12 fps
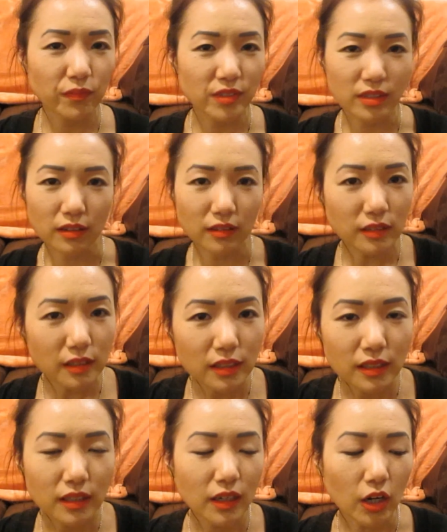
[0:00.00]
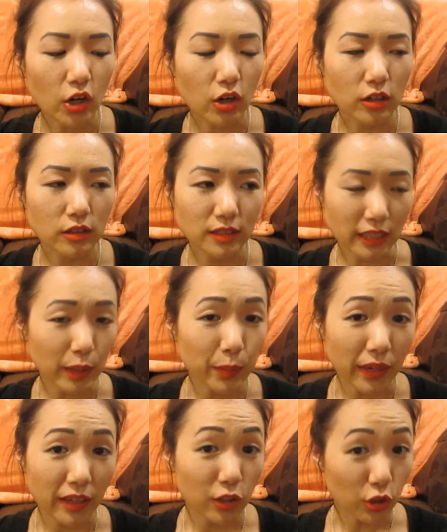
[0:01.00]
still are tape
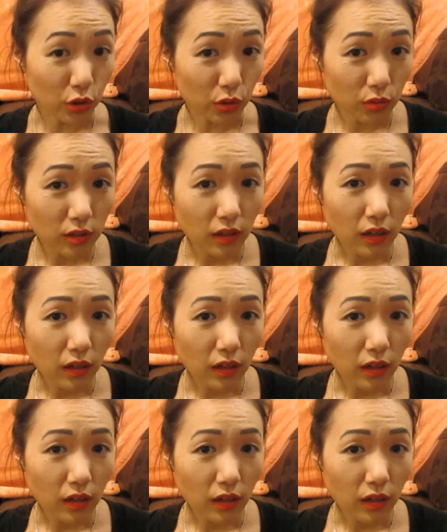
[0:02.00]
and glue.